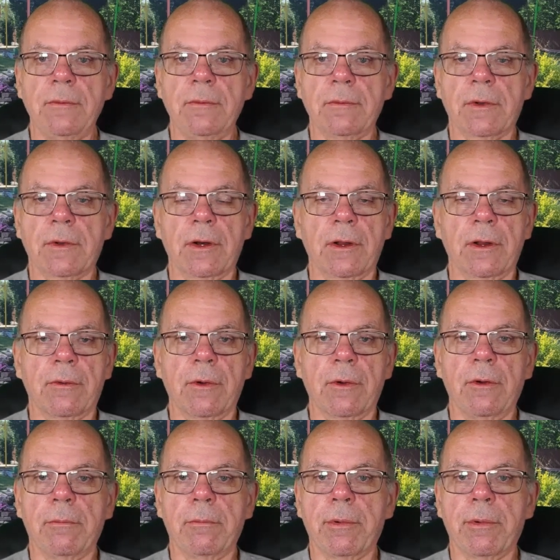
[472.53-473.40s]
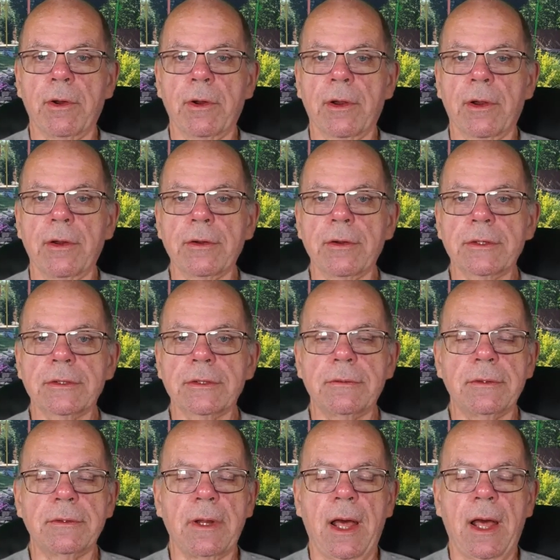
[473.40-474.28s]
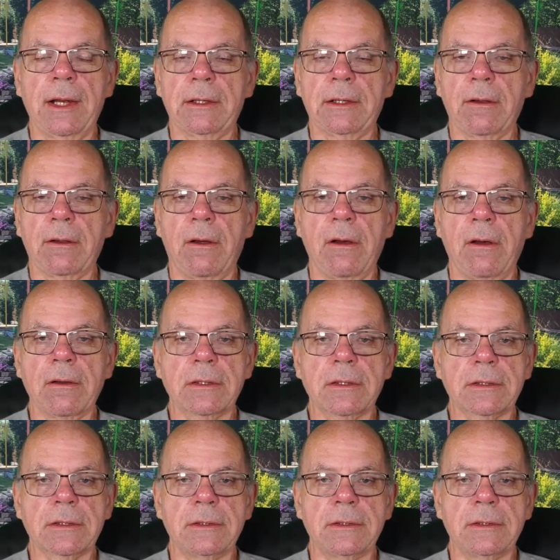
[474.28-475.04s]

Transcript: We're going to grill burgers and hot dogs